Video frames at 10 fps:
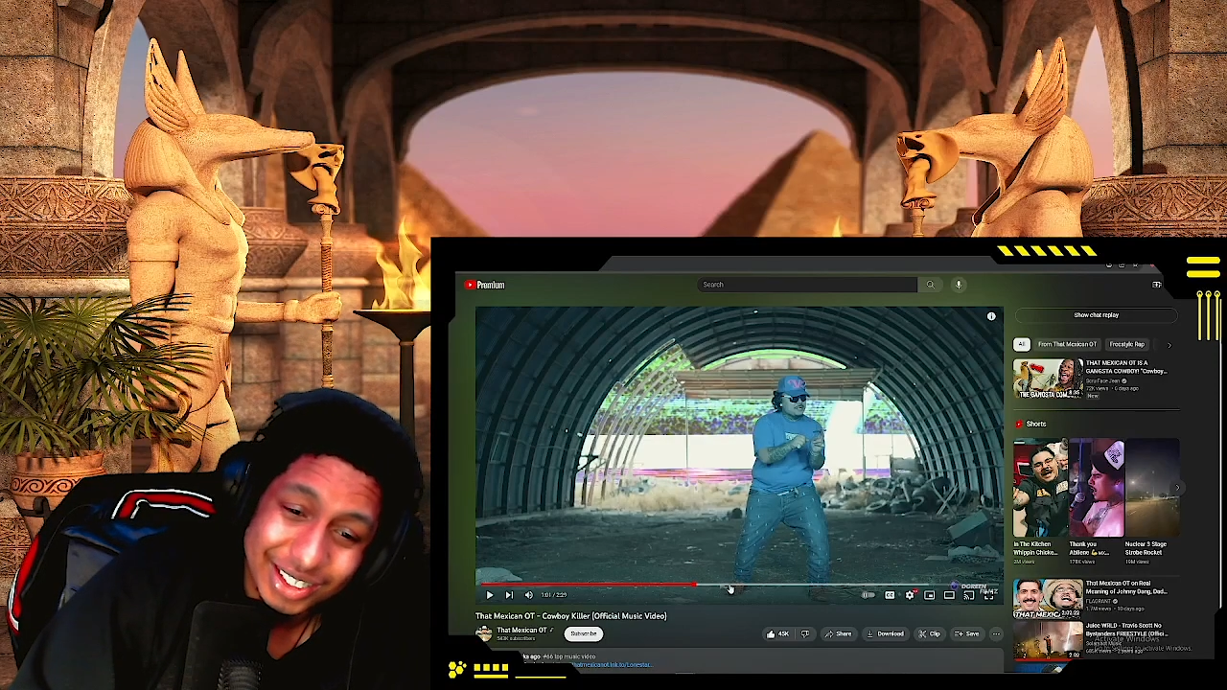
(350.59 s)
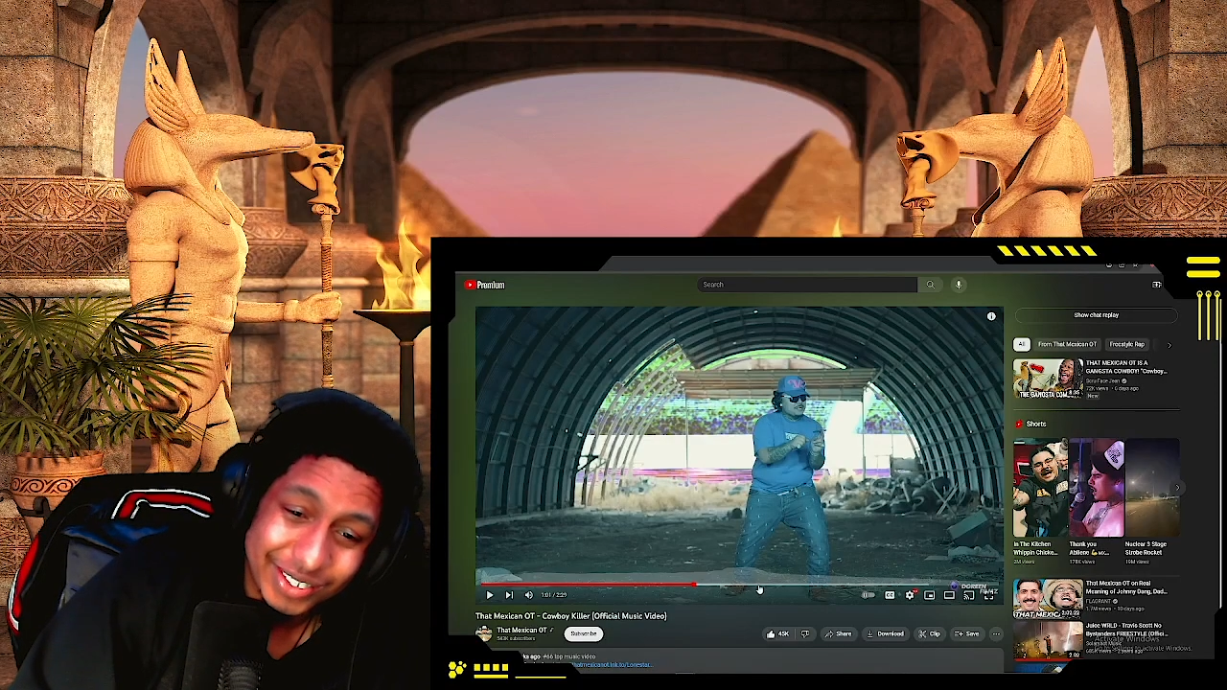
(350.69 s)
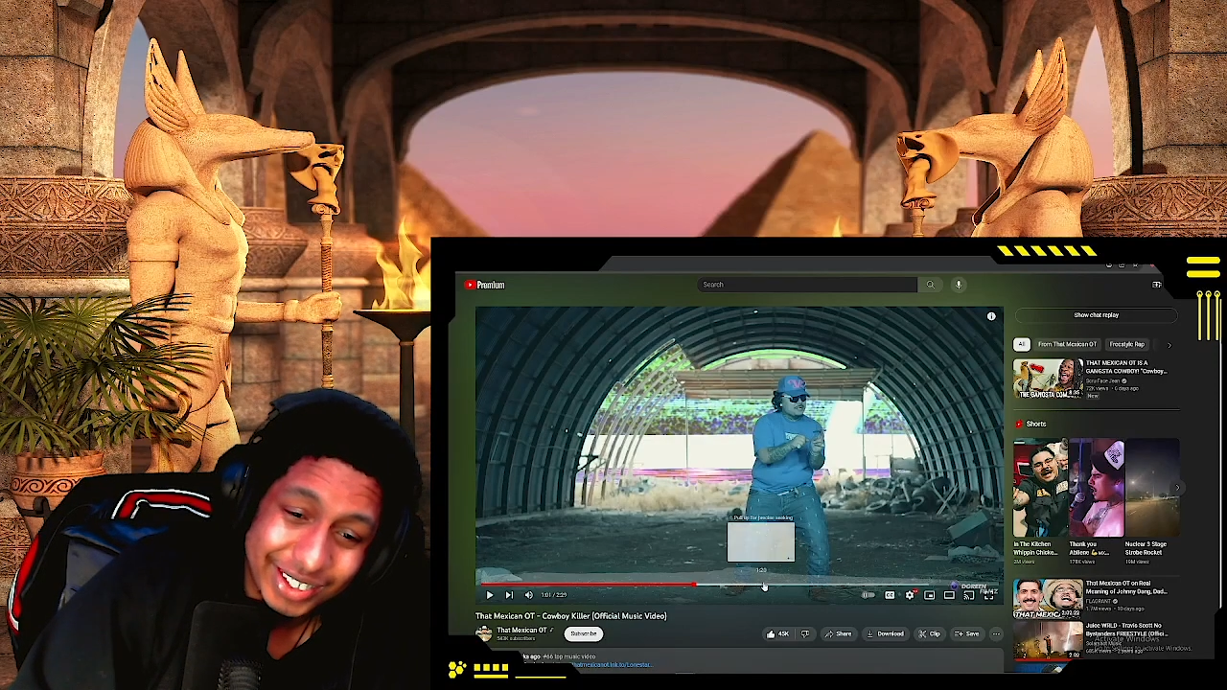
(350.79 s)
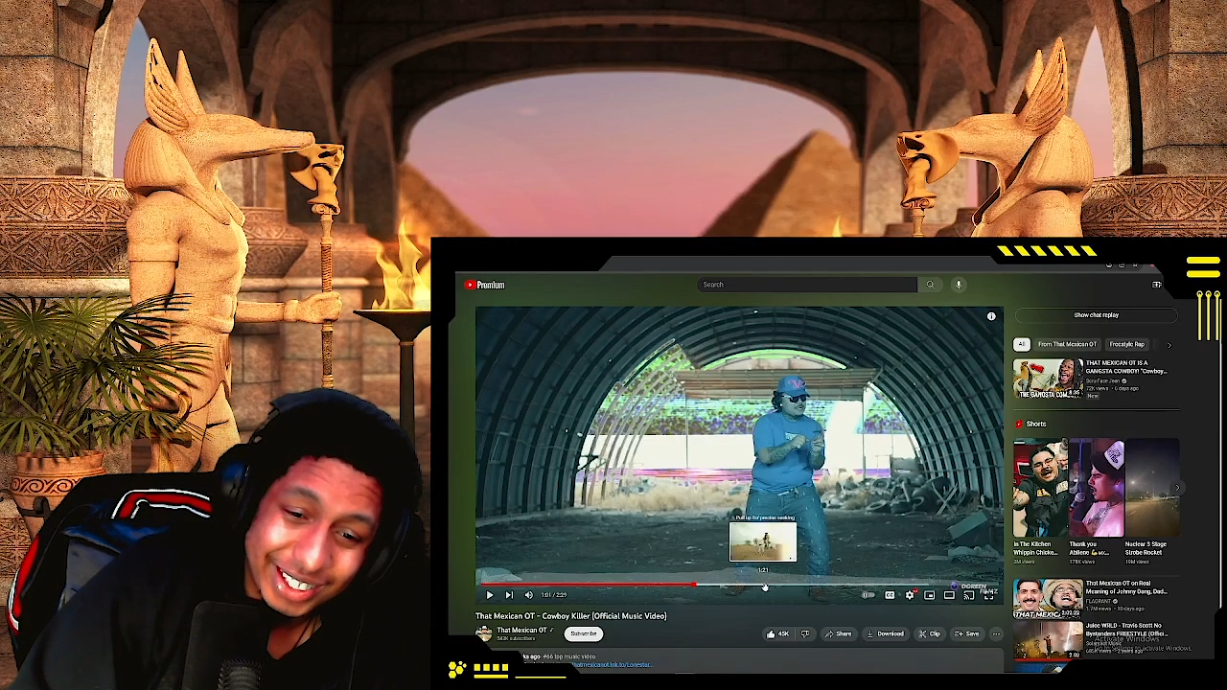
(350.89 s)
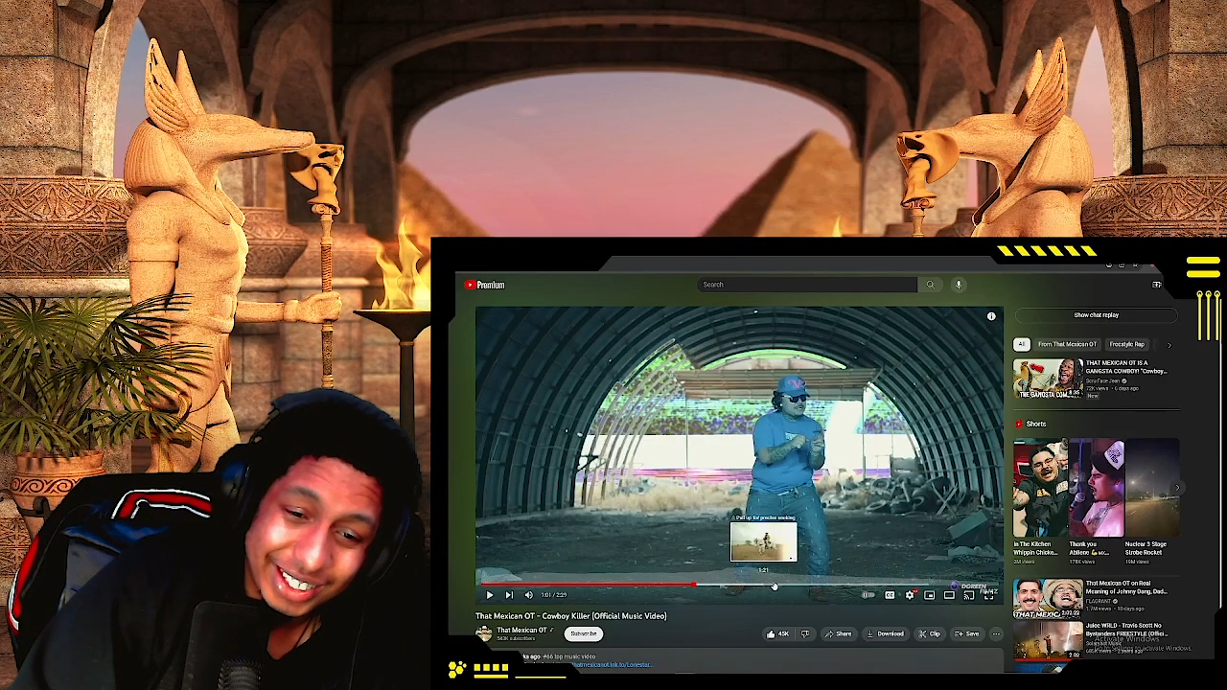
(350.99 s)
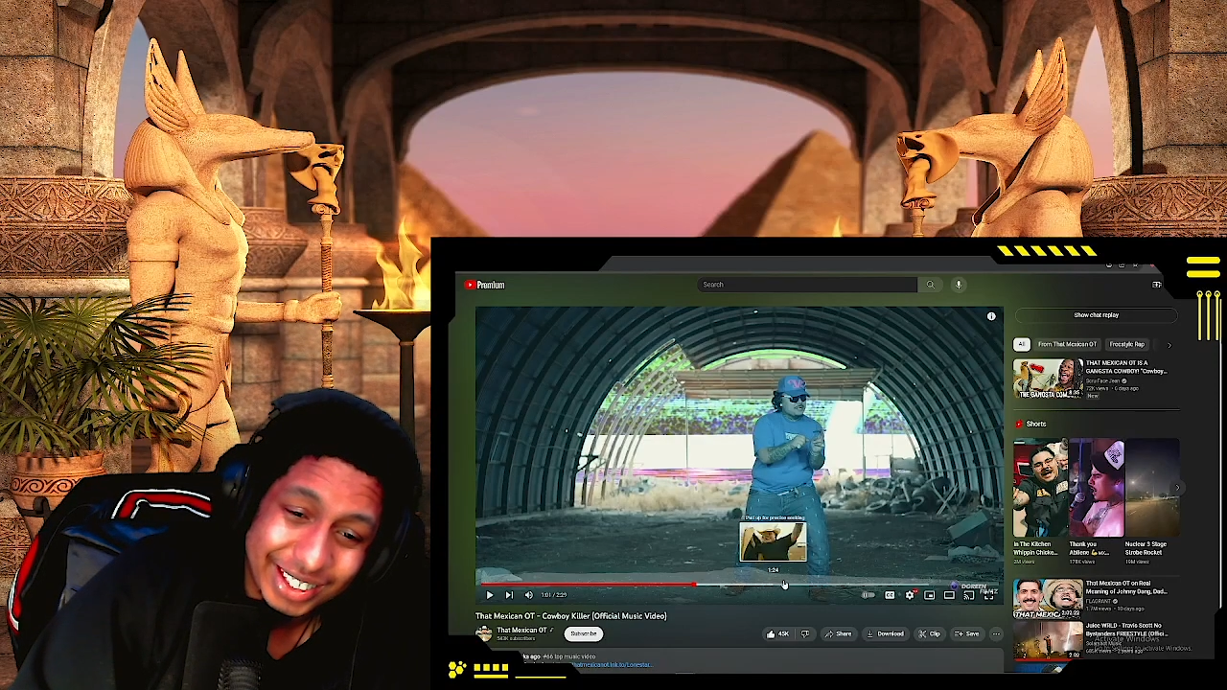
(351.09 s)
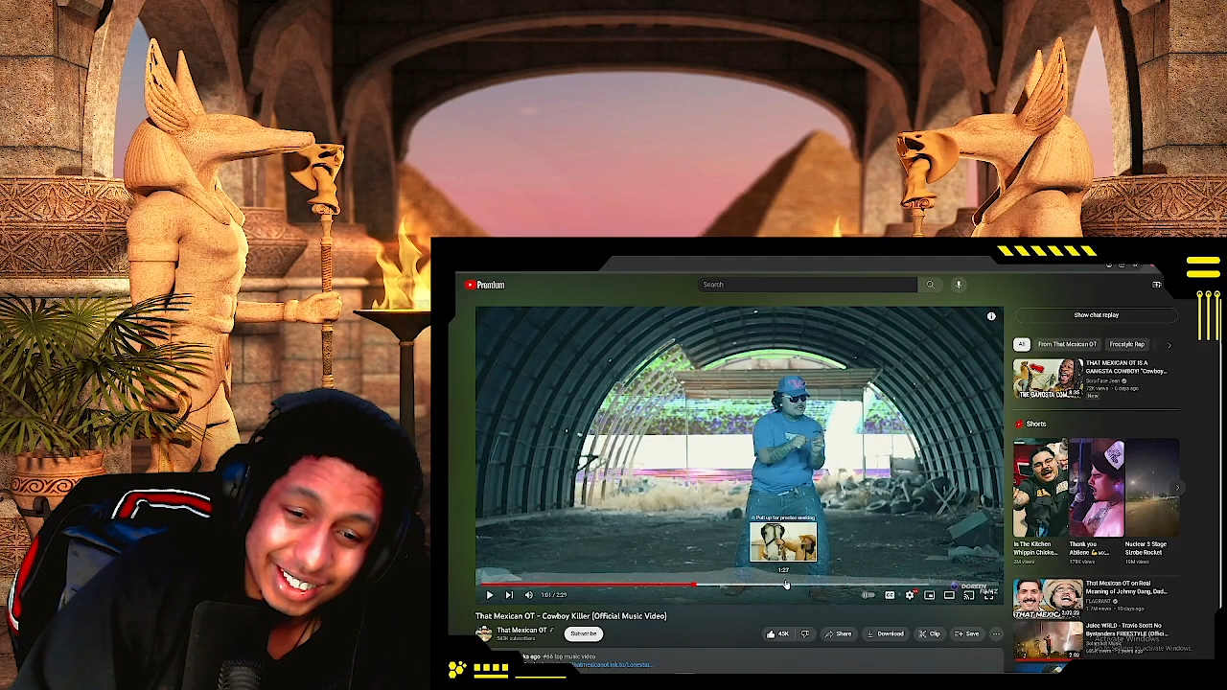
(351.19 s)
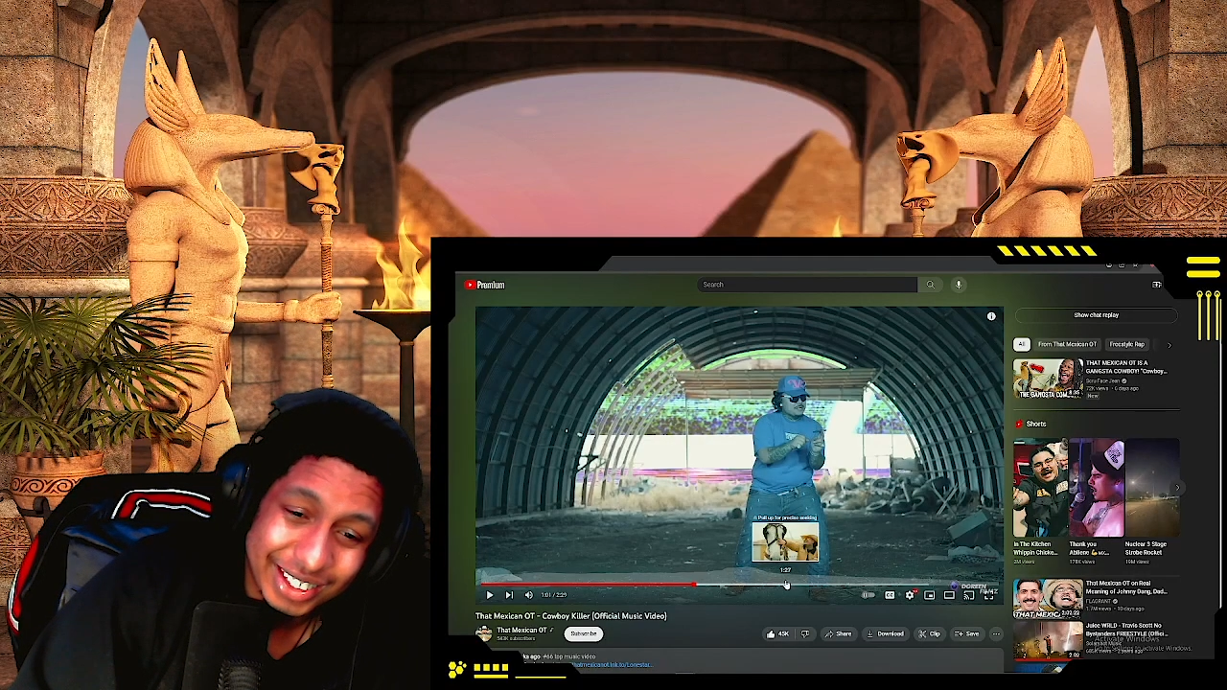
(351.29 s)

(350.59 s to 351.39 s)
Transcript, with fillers: what